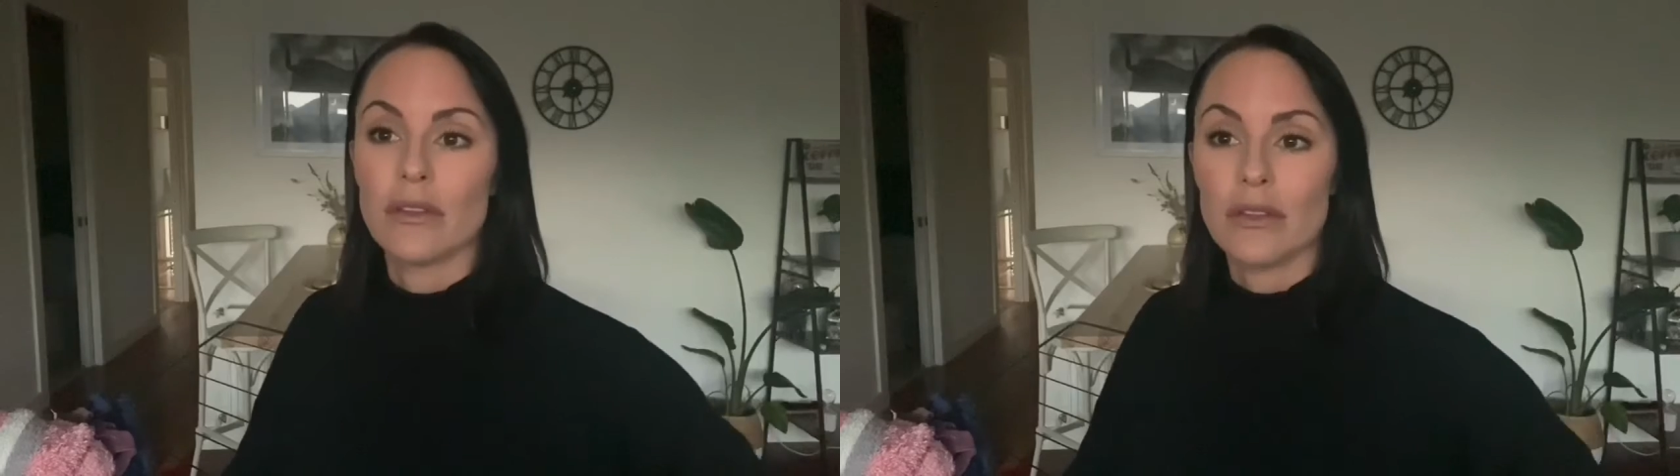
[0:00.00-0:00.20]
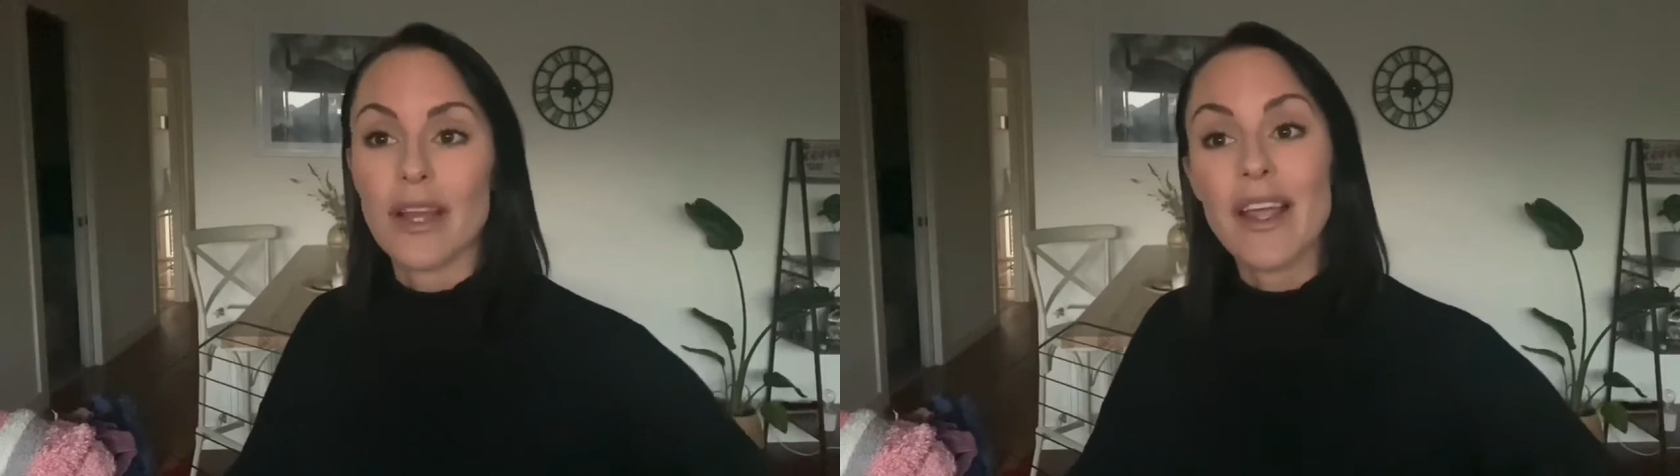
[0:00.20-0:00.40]

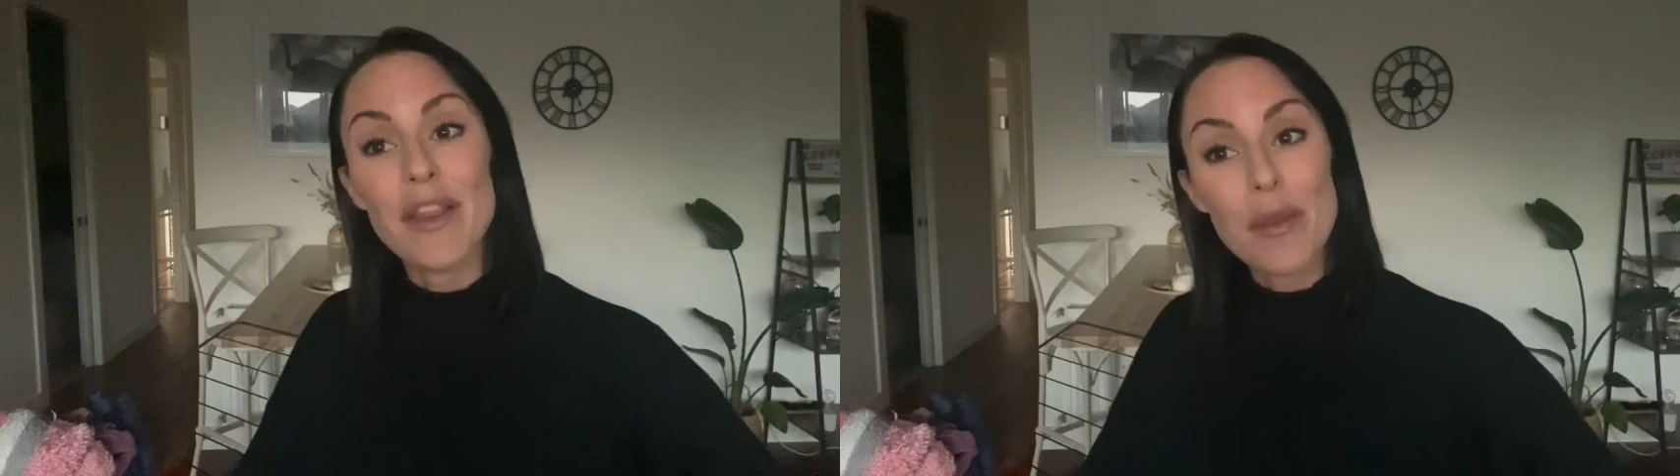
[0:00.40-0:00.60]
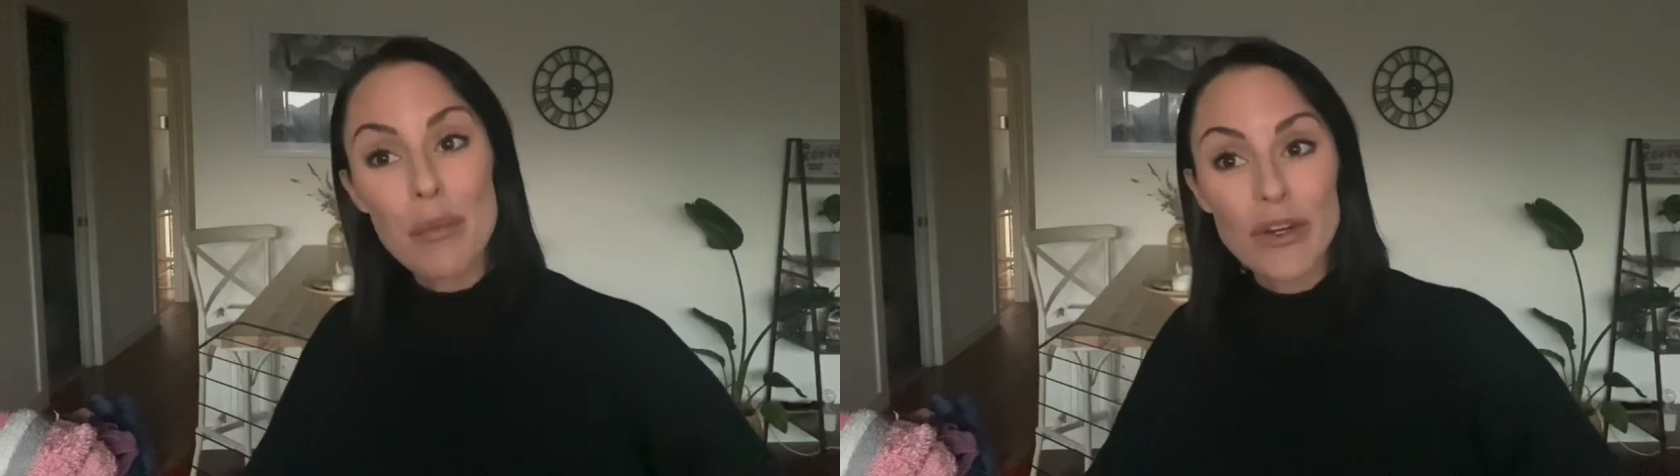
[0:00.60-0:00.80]

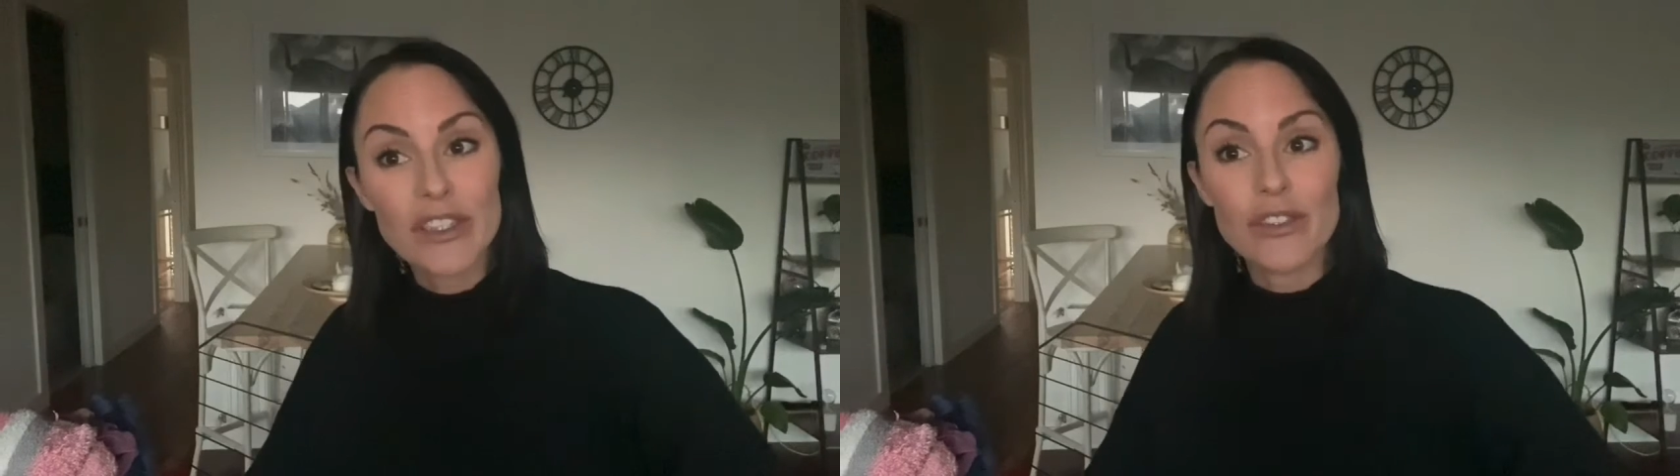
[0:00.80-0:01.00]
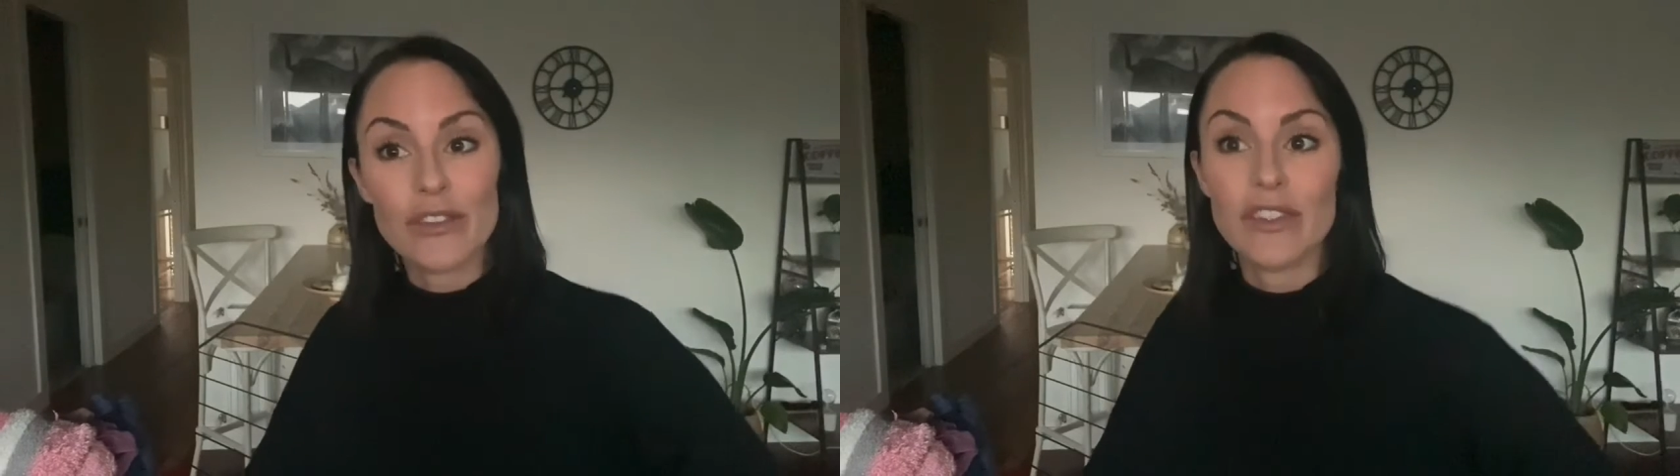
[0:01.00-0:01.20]
Thanking the
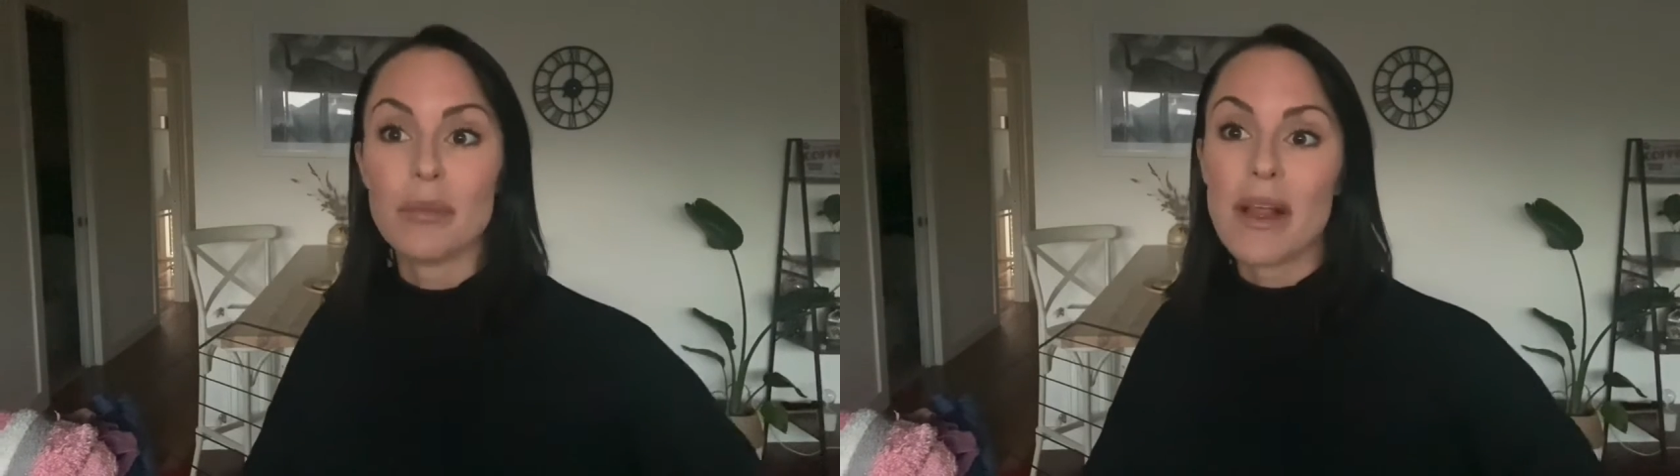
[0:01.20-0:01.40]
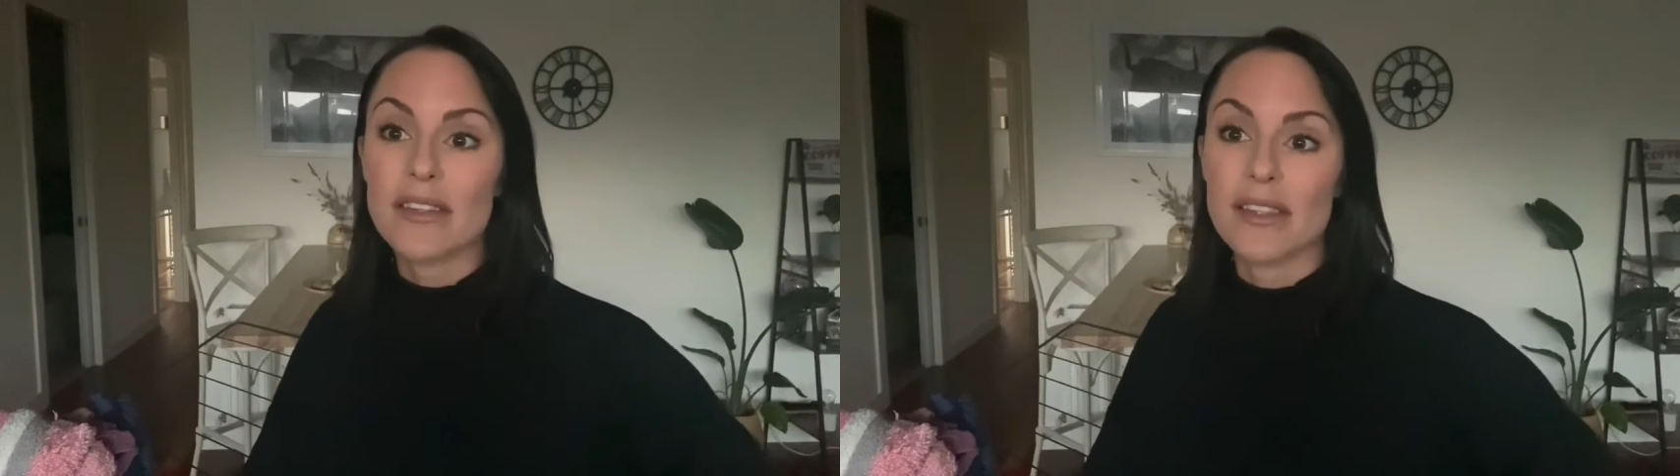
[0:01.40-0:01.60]
priest for his
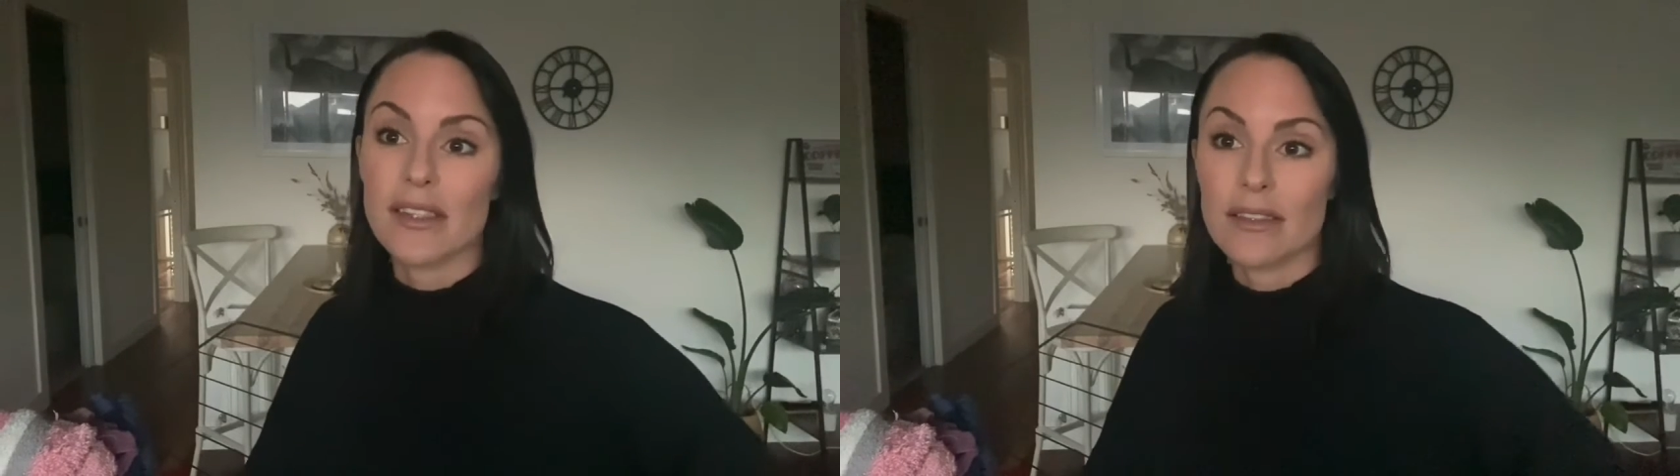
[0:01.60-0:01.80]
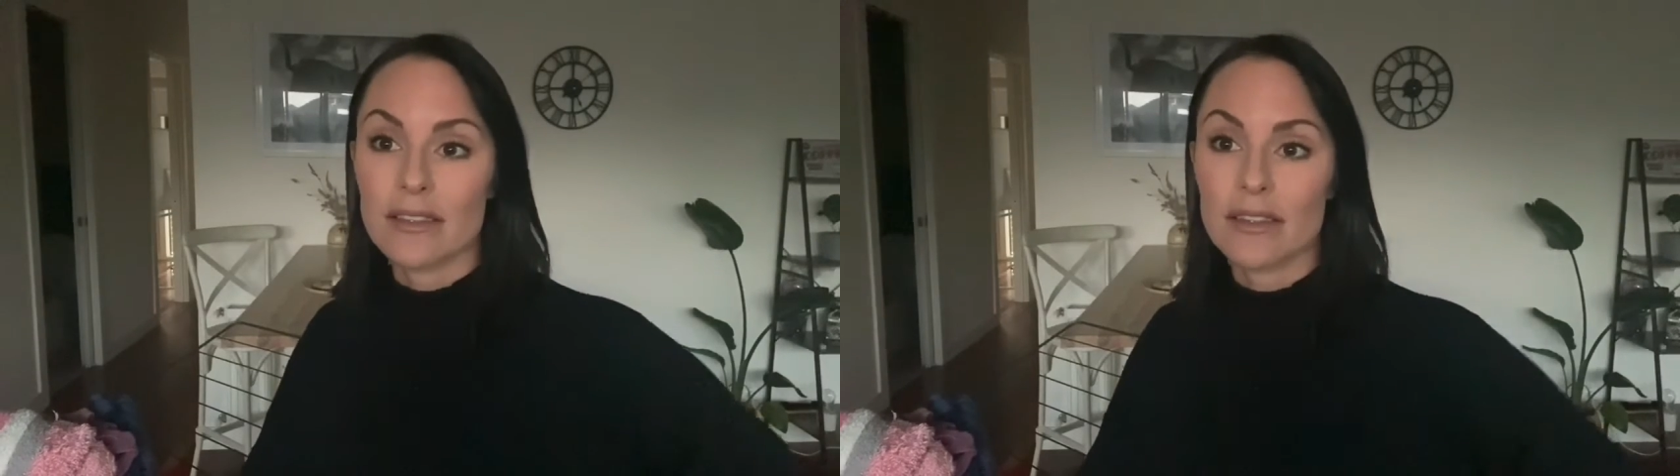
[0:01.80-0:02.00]
blessings.